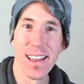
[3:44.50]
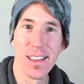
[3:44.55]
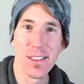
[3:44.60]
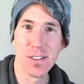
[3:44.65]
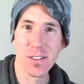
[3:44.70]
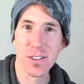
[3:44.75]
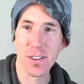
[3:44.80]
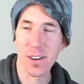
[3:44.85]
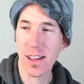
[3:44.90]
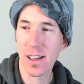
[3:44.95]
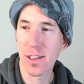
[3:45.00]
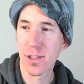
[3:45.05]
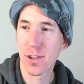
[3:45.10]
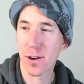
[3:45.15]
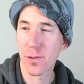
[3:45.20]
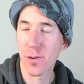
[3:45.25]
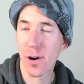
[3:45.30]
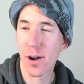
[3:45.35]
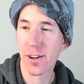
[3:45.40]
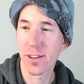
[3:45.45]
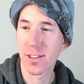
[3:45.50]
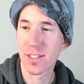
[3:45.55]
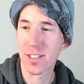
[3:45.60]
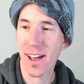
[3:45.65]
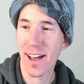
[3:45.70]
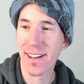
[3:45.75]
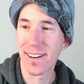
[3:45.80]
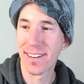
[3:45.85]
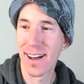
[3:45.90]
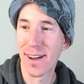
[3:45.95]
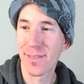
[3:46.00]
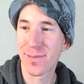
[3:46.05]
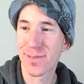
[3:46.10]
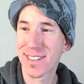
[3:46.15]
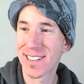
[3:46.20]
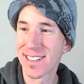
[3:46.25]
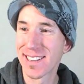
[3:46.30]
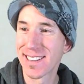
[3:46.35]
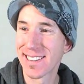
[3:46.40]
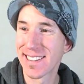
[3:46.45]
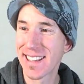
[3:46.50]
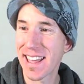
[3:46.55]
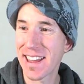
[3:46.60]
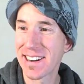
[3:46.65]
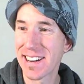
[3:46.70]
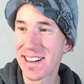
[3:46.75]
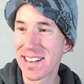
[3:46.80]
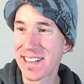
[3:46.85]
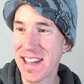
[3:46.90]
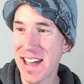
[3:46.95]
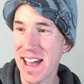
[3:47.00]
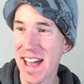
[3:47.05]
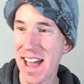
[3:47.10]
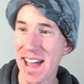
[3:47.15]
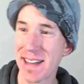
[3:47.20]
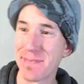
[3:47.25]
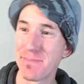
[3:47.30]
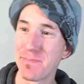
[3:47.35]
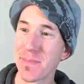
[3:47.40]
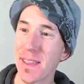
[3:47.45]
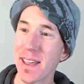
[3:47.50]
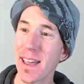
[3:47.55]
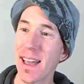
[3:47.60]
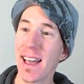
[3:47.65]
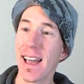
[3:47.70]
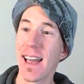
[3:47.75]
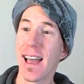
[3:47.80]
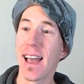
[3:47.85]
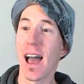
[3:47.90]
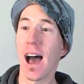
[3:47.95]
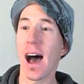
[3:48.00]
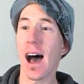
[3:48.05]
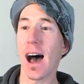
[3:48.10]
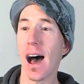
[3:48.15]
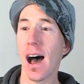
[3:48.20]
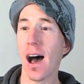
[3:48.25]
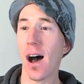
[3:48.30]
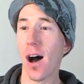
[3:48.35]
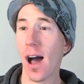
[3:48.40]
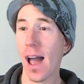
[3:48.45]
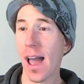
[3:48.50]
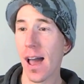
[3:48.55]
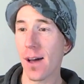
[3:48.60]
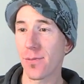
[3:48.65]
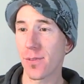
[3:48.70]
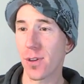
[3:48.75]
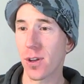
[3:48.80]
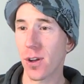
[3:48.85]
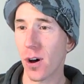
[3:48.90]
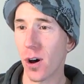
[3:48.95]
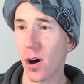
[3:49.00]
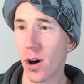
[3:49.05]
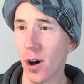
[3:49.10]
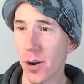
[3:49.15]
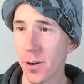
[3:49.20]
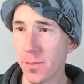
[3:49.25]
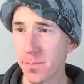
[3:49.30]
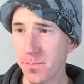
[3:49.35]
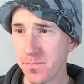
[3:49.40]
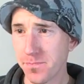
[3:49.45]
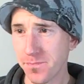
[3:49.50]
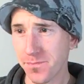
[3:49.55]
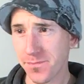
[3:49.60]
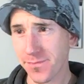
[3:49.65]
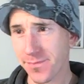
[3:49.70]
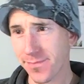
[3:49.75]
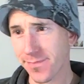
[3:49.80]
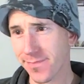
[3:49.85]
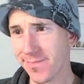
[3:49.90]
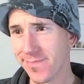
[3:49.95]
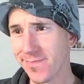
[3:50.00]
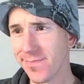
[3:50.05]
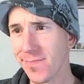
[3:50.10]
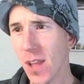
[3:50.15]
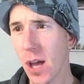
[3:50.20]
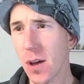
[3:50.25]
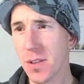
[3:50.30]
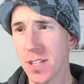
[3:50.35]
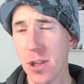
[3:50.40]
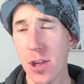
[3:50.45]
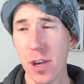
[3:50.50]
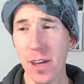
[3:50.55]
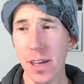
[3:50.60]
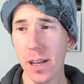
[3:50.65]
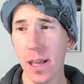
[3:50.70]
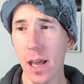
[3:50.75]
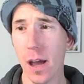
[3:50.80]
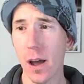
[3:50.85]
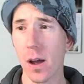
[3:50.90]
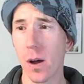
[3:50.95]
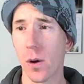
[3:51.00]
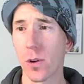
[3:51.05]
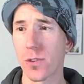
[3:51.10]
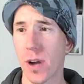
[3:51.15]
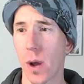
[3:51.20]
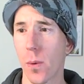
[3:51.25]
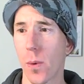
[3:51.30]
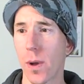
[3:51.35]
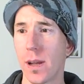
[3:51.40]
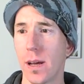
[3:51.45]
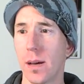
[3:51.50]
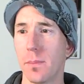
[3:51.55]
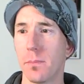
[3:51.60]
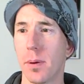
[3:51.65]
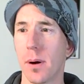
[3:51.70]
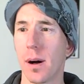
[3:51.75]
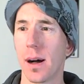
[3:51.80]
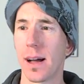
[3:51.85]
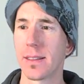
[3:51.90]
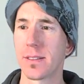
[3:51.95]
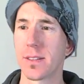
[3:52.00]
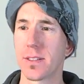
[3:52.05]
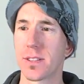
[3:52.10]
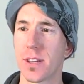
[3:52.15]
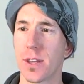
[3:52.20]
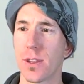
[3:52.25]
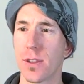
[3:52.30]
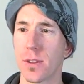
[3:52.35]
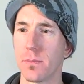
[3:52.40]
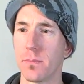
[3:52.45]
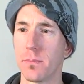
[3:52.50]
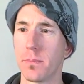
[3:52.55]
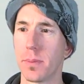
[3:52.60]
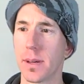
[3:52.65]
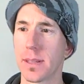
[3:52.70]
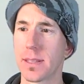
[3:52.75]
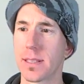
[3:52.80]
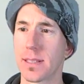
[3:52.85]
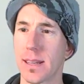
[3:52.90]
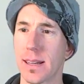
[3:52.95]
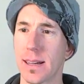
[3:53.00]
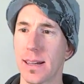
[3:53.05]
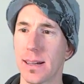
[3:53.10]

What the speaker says: Just got to hear Joe Rogan say it enough to get it into your head. I have gone... I was actually going to go Andre Winner by decision, but